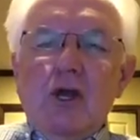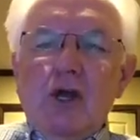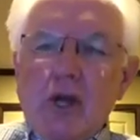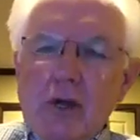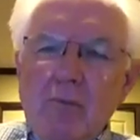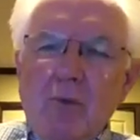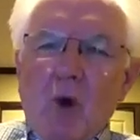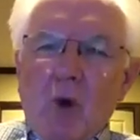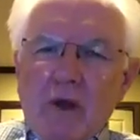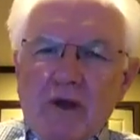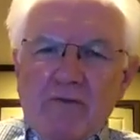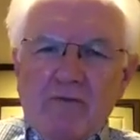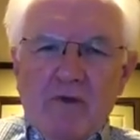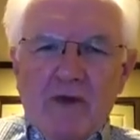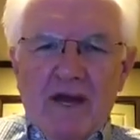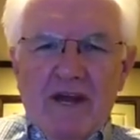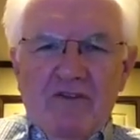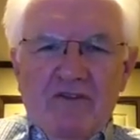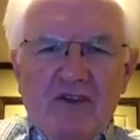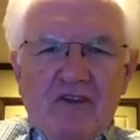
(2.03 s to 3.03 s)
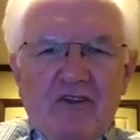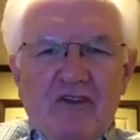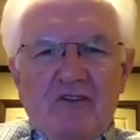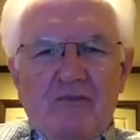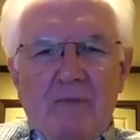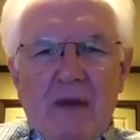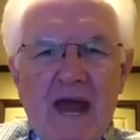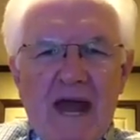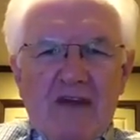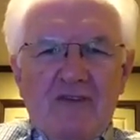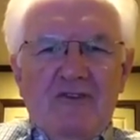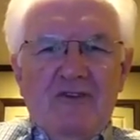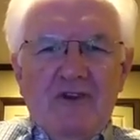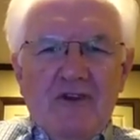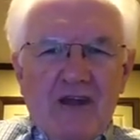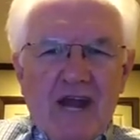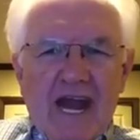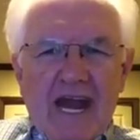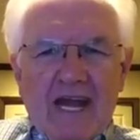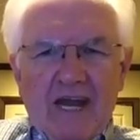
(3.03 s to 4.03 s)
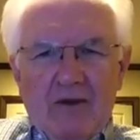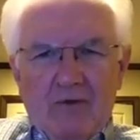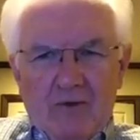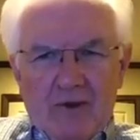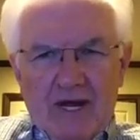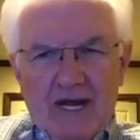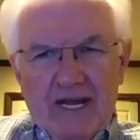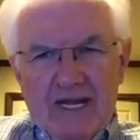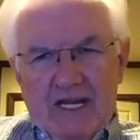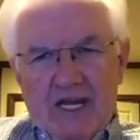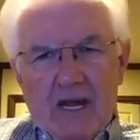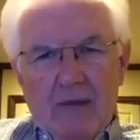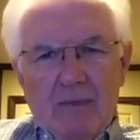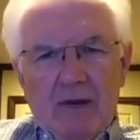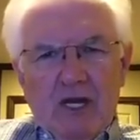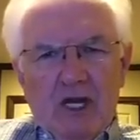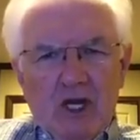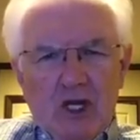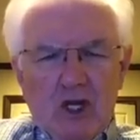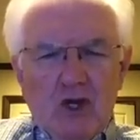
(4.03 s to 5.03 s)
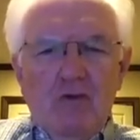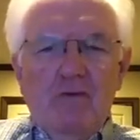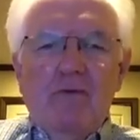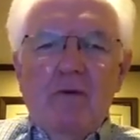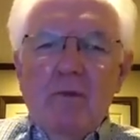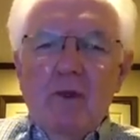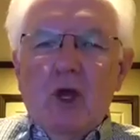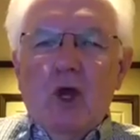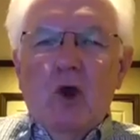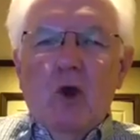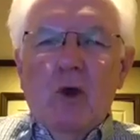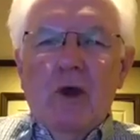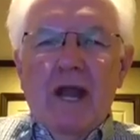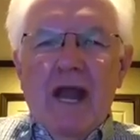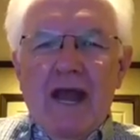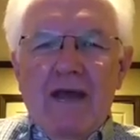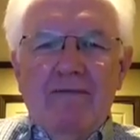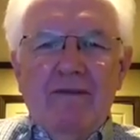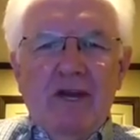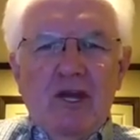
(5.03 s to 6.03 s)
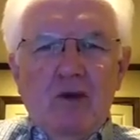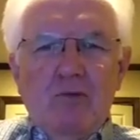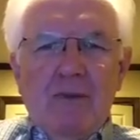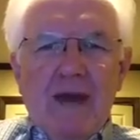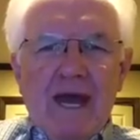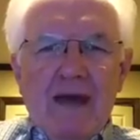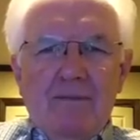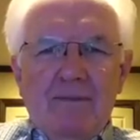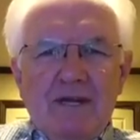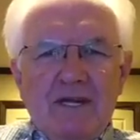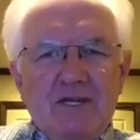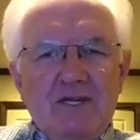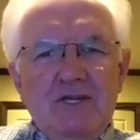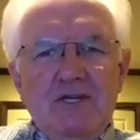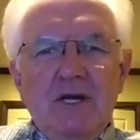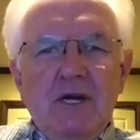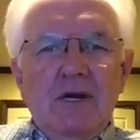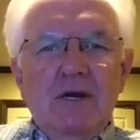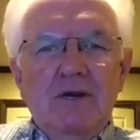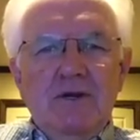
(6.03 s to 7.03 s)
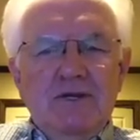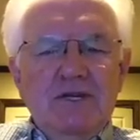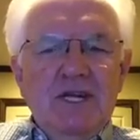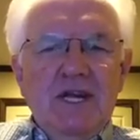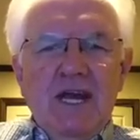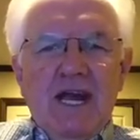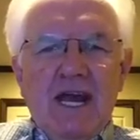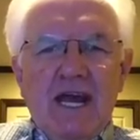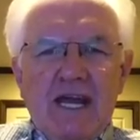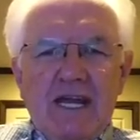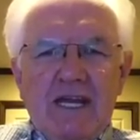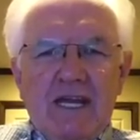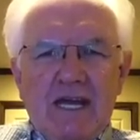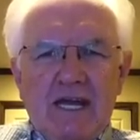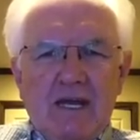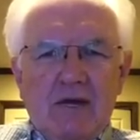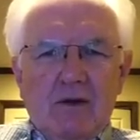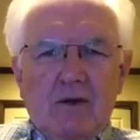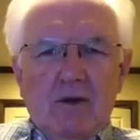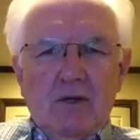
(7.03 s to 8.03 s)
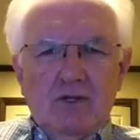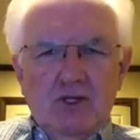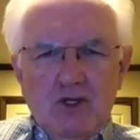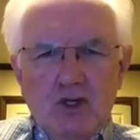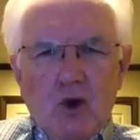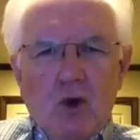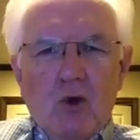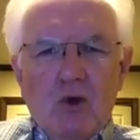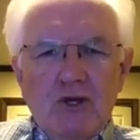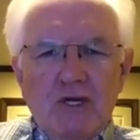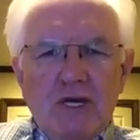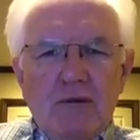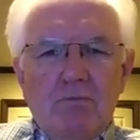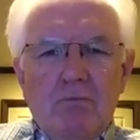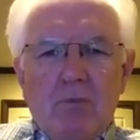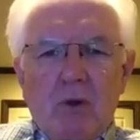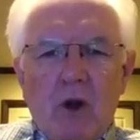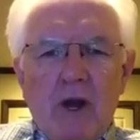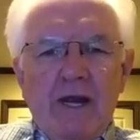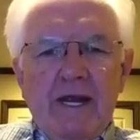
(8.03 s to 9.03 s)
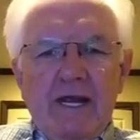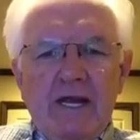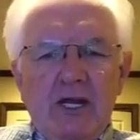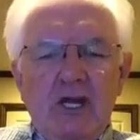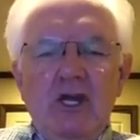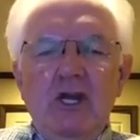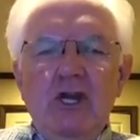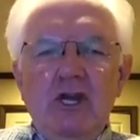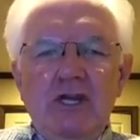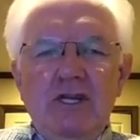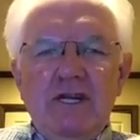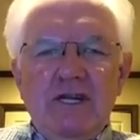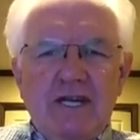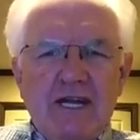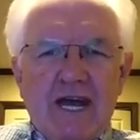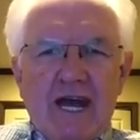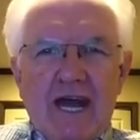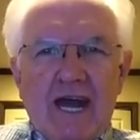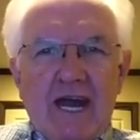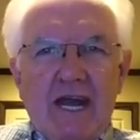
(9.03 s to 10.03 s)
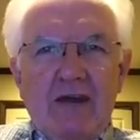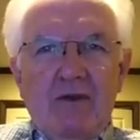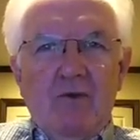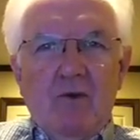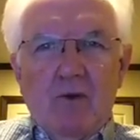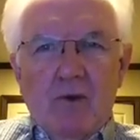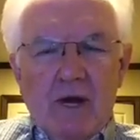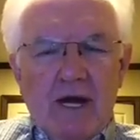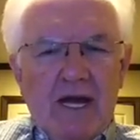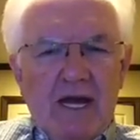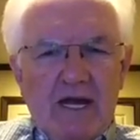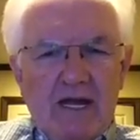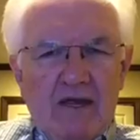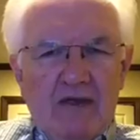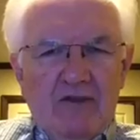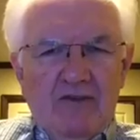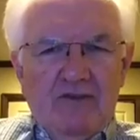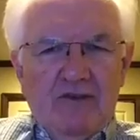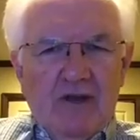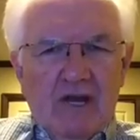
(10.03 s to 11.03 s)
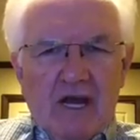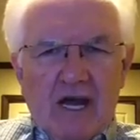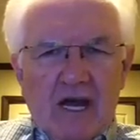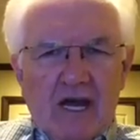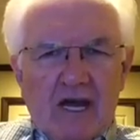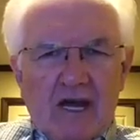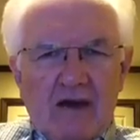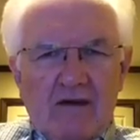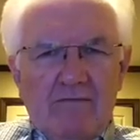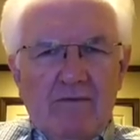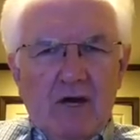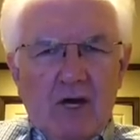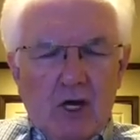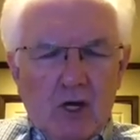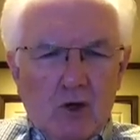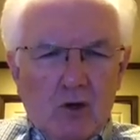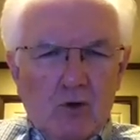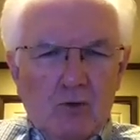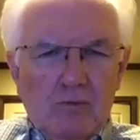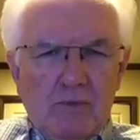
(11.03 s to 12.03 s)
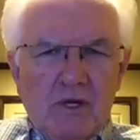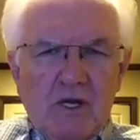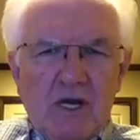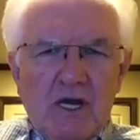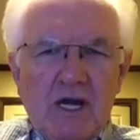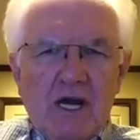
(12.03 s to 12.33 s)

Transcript: Good morning, friends. This is Pastor Danny Ray coming to you from the Gordon Avenue Baptist Church in Adel, Georgia, bringing to you today Rays of Hope.